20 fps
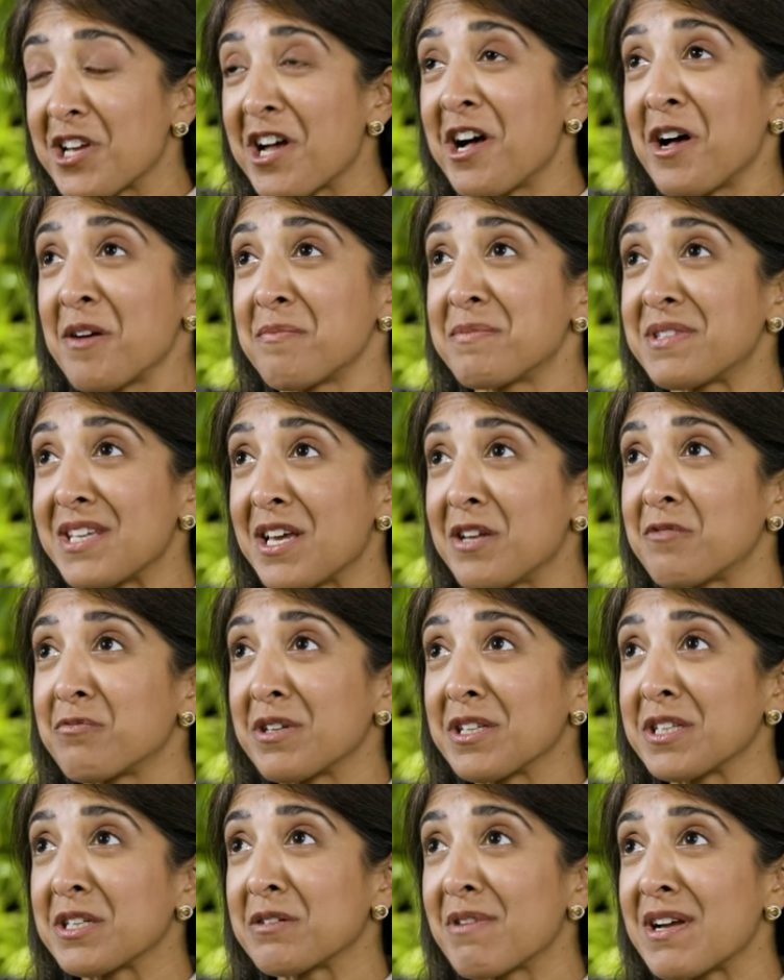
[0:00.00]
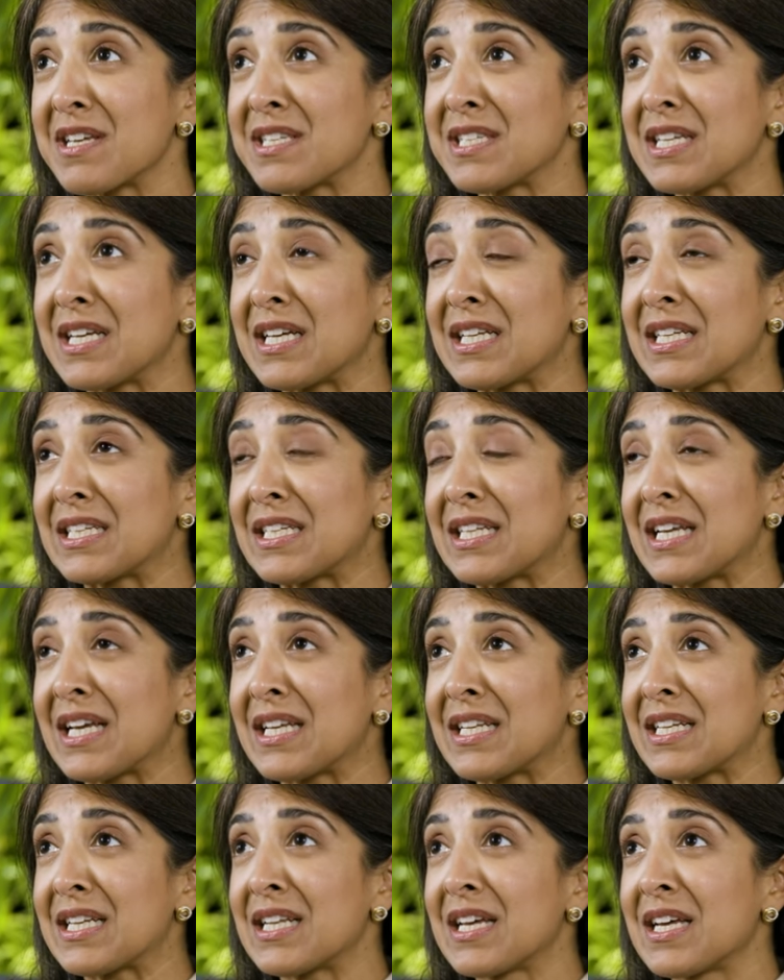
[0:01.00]
Tom said really resonated.
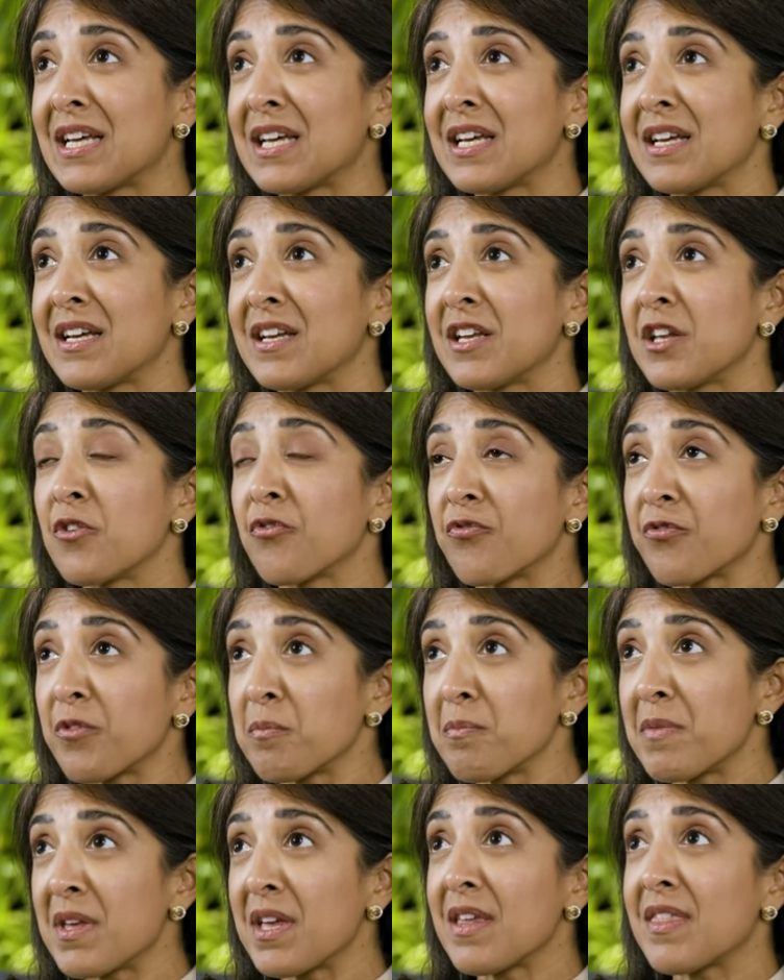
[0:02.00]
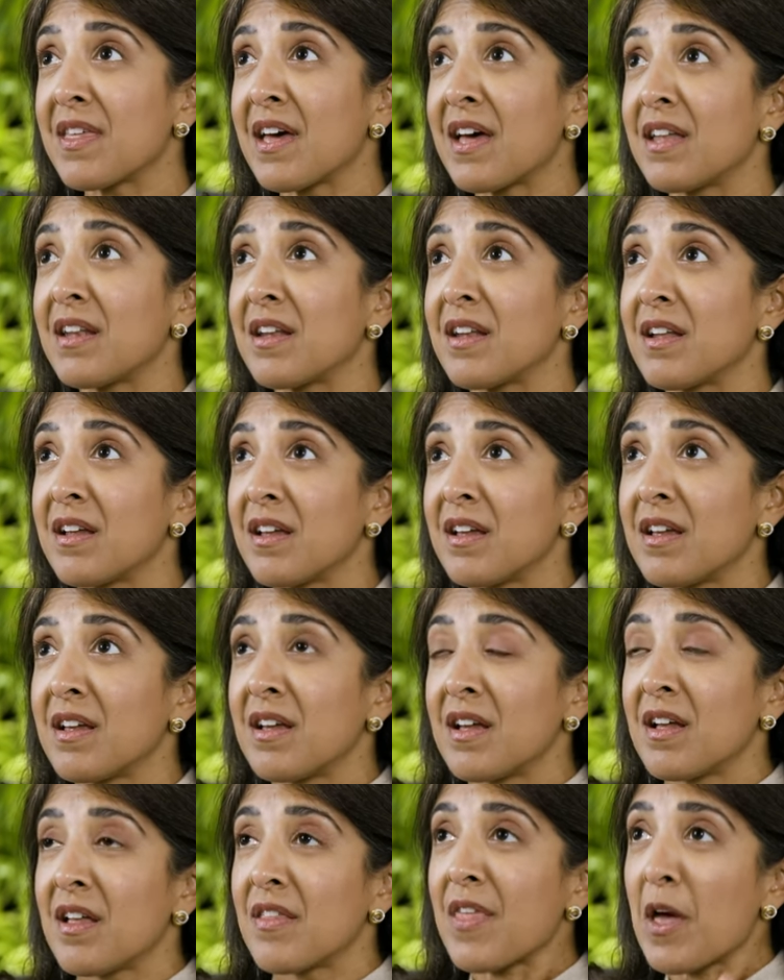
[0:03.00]
And, you know, for me, that
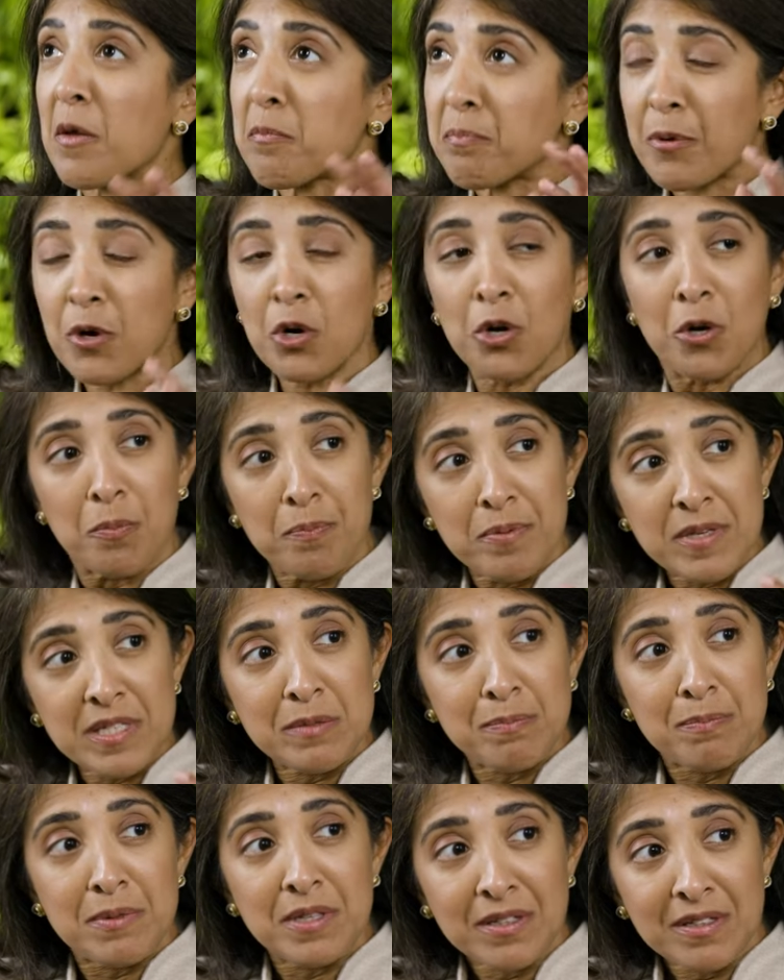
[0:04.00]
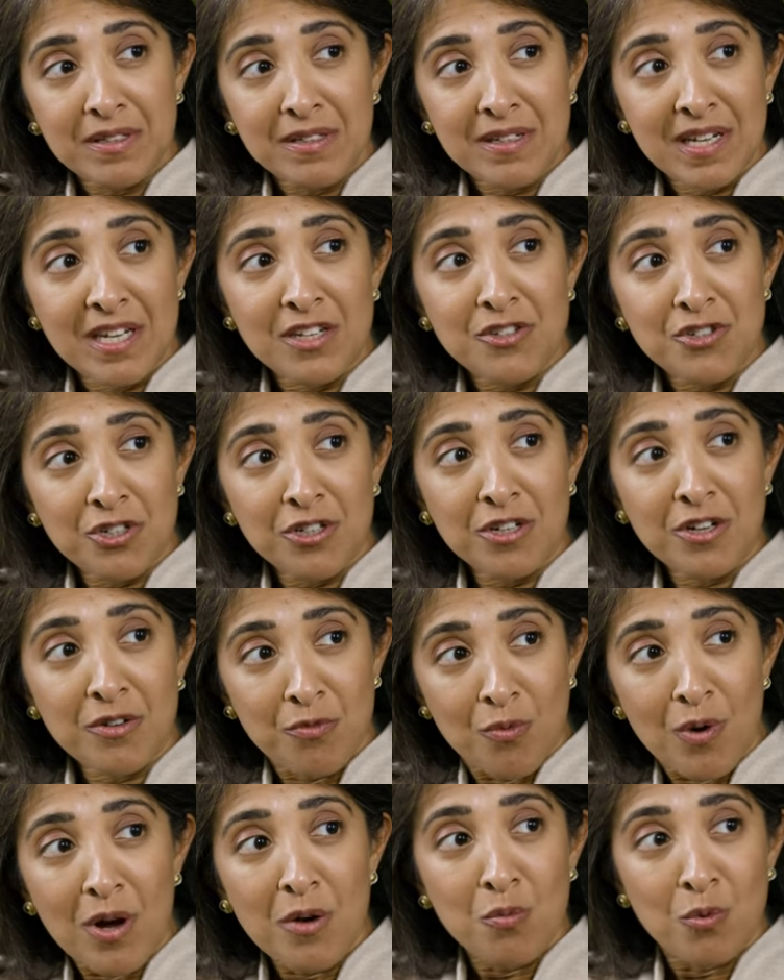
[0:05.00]
that purpose built nature
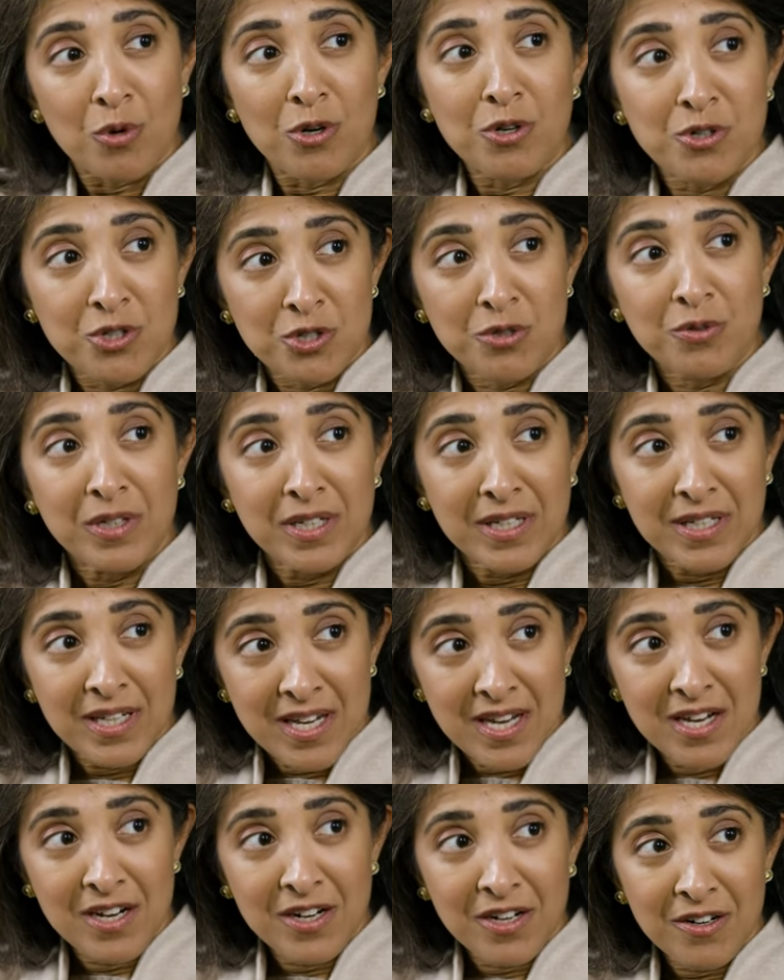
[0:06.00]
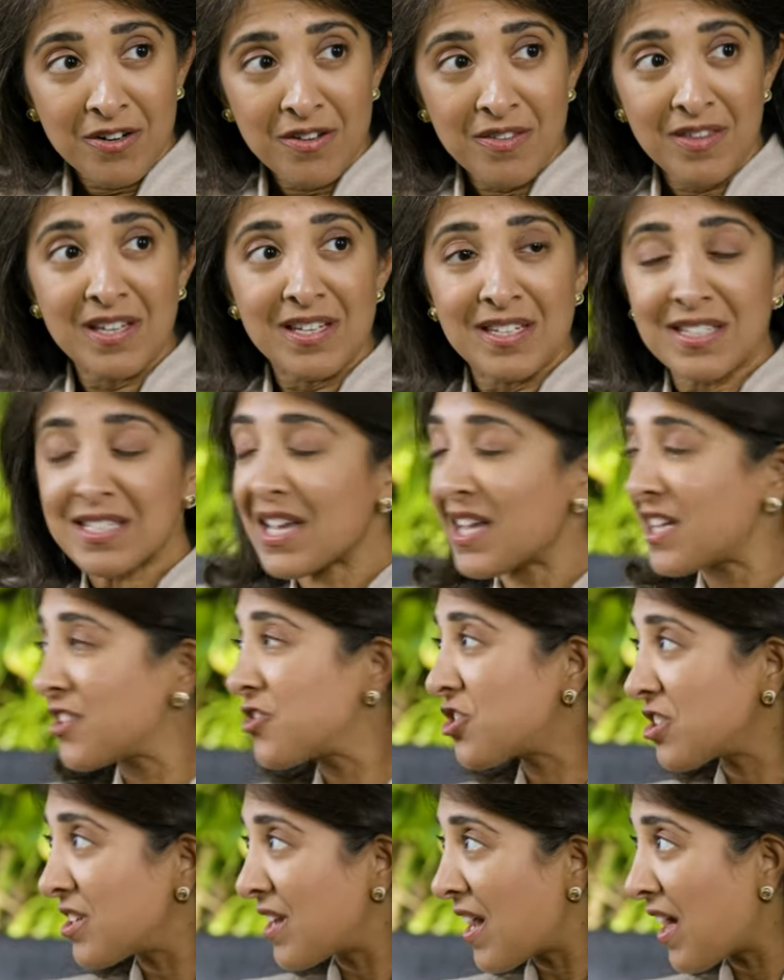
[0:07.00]
of what we're doing here, the
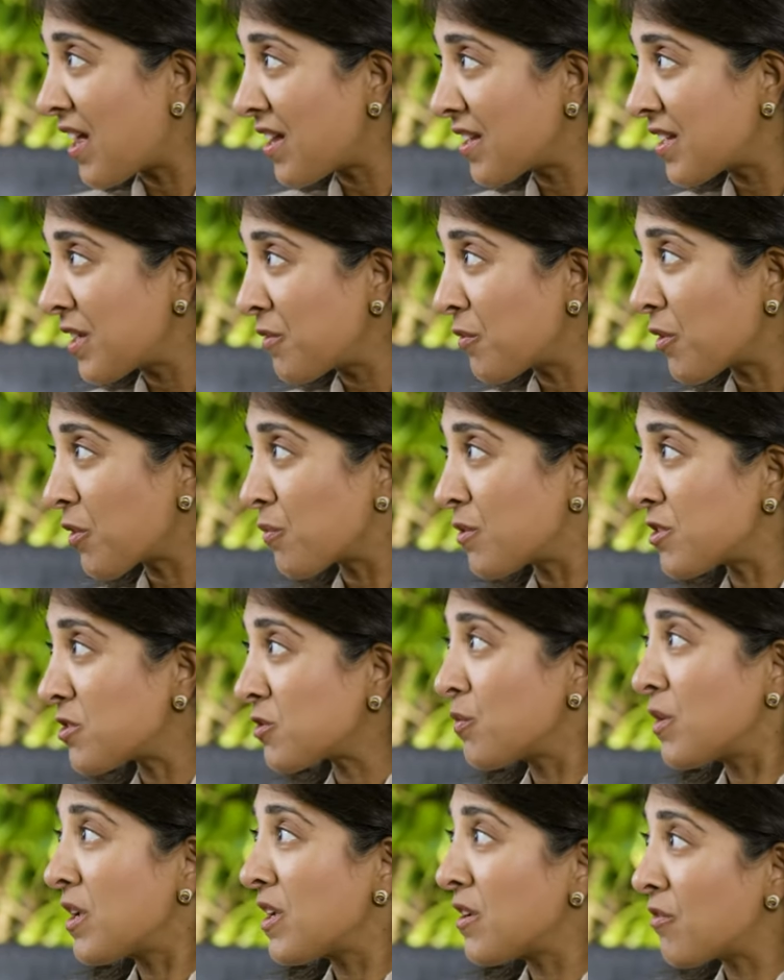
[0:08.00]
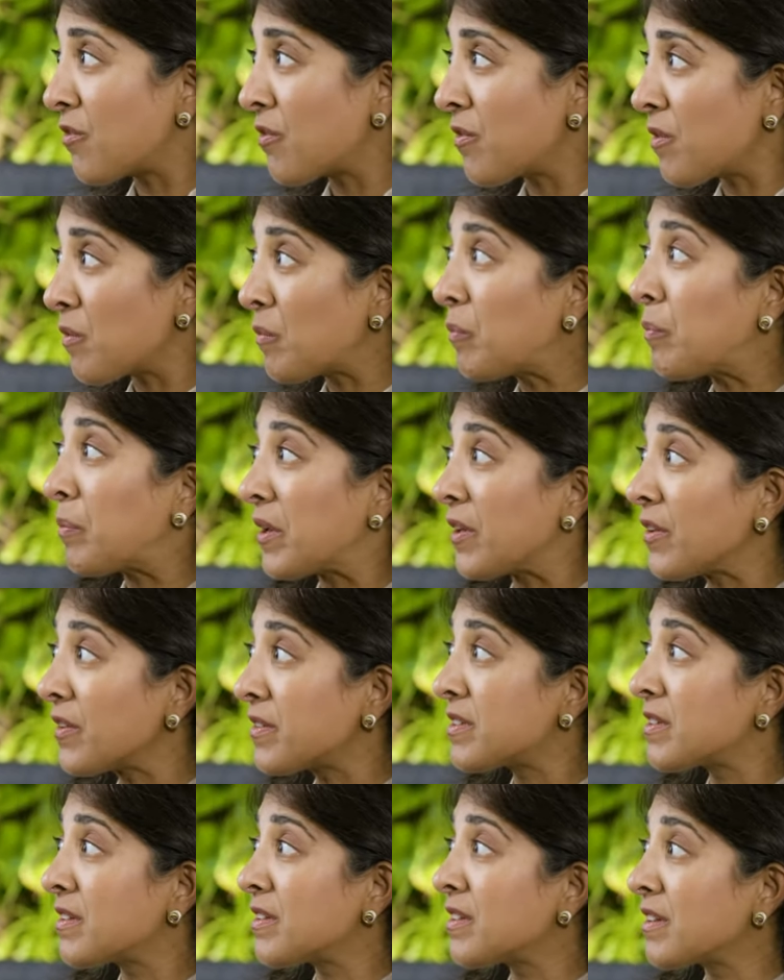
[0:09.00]
intentionality with which we've
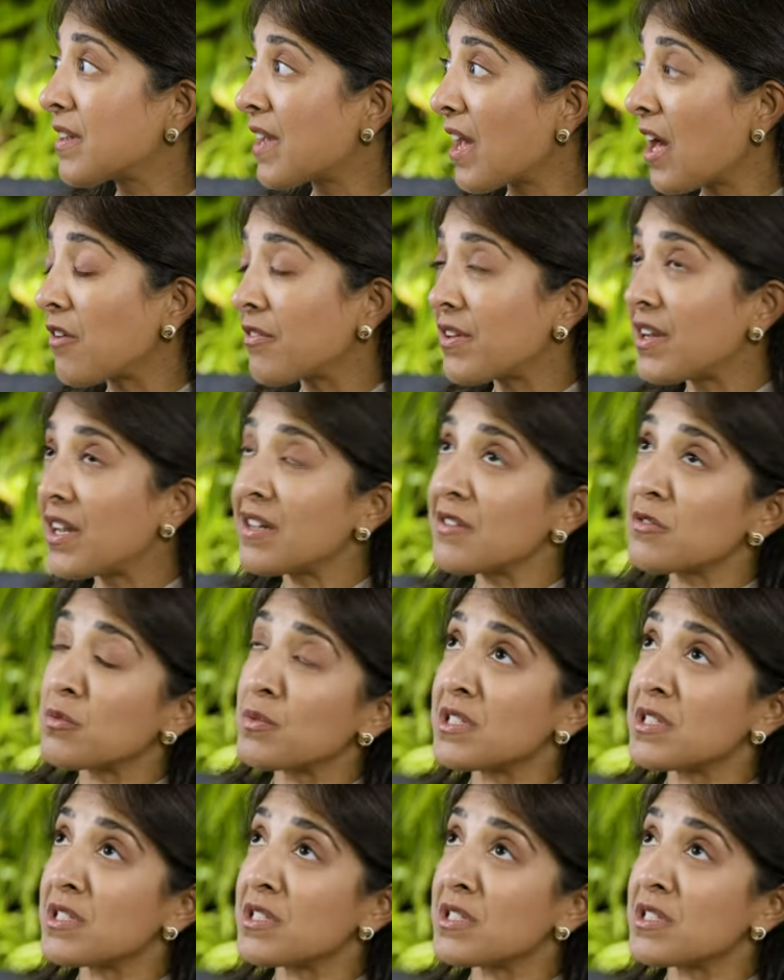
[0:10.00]
built Galvanize.